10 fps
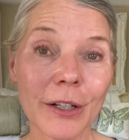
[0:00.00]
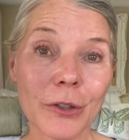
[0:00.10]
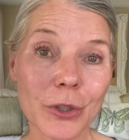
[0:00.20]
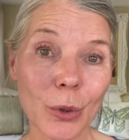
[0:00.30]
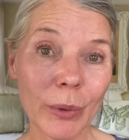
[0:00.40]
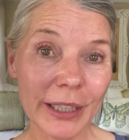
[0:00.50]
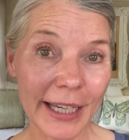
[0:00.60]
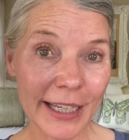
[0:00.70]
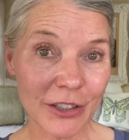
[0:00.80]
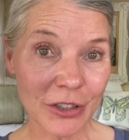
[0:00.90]
So when
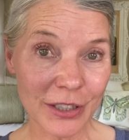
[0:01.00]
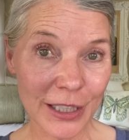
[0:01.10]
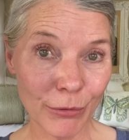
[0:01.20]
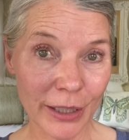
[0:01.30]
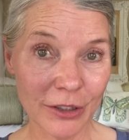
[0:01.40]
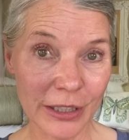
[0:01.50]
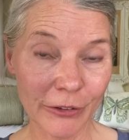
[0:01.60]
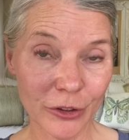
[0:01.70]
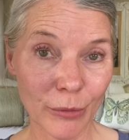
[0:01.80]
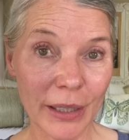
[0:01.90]
Agency reached
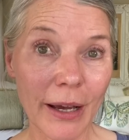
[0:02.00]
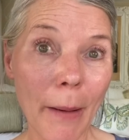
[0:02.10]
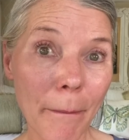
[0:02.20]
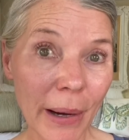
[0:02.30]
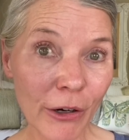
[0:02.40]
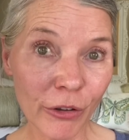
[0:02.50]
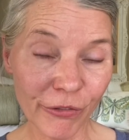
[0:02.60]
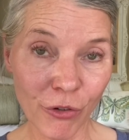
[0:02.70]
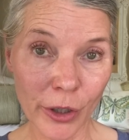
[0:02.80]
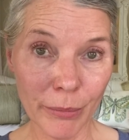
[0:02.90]
out to me about
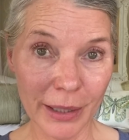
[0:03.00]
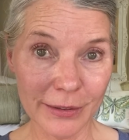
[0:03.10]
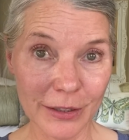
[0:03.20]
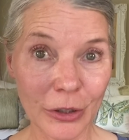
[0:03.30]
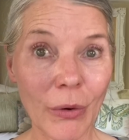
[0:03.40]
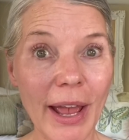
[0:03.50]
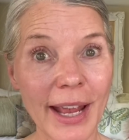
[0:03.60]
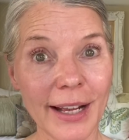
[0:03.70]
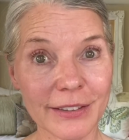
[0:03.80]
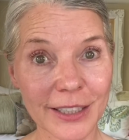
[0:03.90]
4 months ago
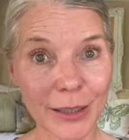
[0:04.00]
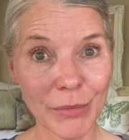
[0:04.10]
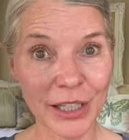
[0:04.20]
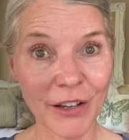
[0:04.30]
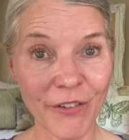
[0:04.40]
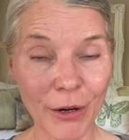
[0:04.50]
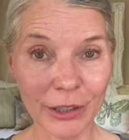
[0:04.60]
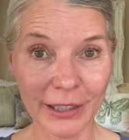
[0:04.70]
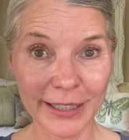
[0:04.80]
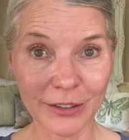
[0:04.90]
asking me if I
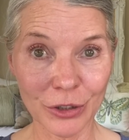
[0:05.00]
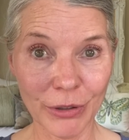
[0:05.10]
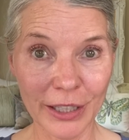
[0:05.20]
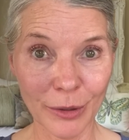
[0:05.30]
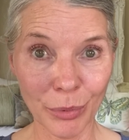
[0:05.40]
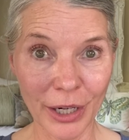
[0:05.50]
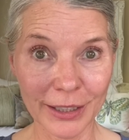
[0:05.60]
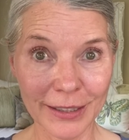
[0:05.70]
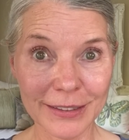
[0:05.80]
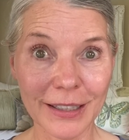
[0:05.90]
would like to try the
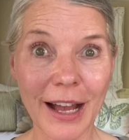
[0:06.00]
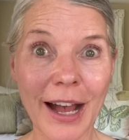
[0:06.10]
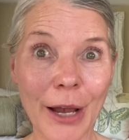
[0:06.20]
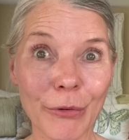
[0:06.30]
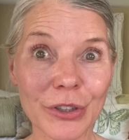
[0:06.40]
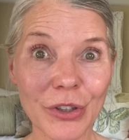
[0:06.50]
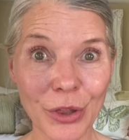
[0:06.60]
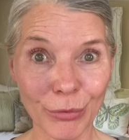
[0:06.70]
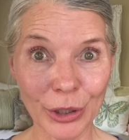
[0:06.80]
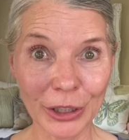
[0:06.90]
products, I was
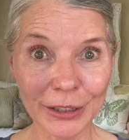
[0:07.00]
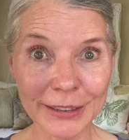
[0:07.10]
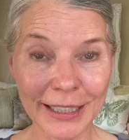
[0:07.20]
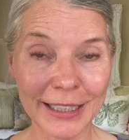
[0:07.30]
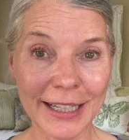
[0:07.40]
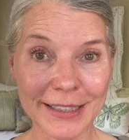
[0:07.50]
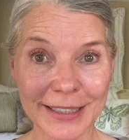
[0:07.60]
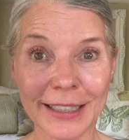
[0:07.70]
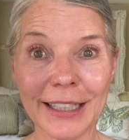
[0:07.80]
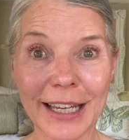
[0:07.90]
thrilled and I
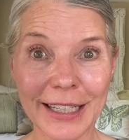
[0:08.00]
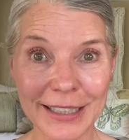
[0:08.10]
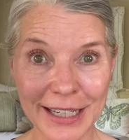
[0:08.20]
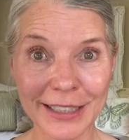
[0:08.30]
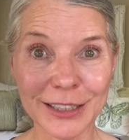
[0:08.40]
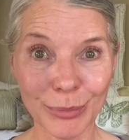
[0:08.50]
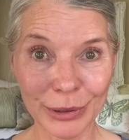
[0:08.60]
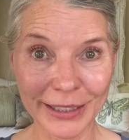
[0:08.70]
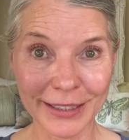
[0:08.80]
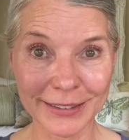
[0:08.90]
said, yes,
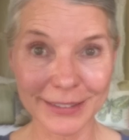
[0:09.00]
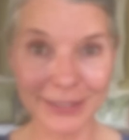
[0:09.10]
please.